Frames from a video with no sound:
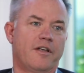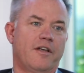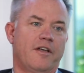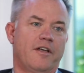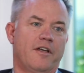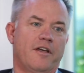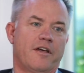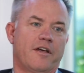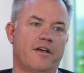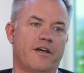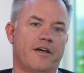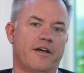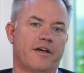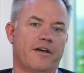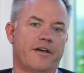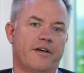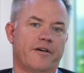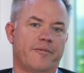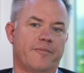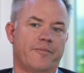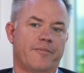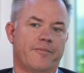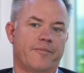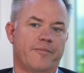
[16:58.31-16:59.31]

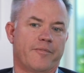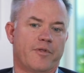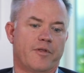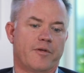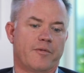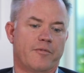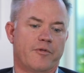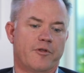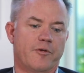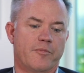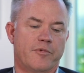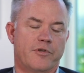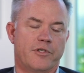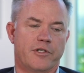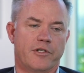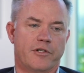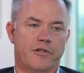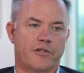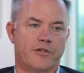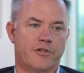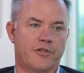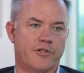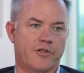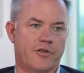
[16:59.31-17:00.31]
the
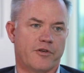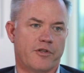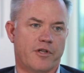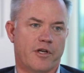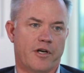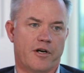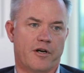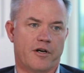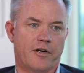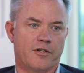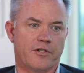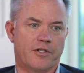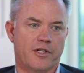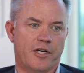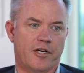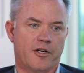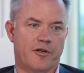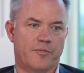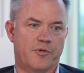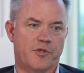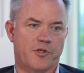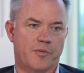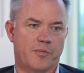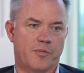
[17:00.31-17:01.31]
materials are there to
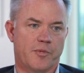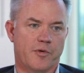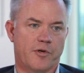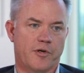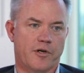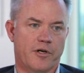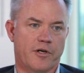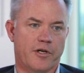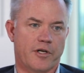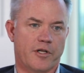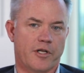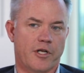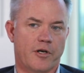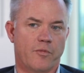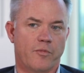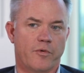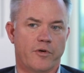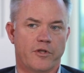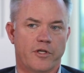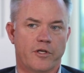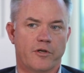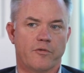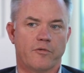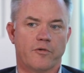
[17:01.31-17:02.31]
help support. And then
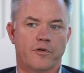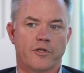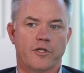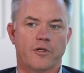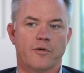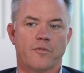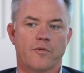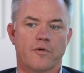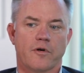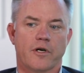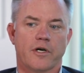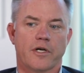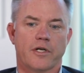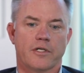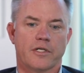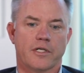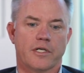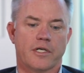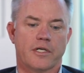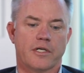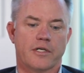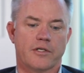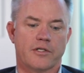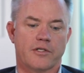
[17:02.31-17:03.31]
what they really want
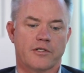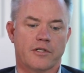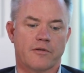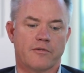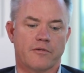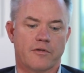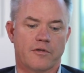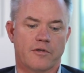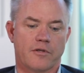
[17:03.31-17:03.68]
is the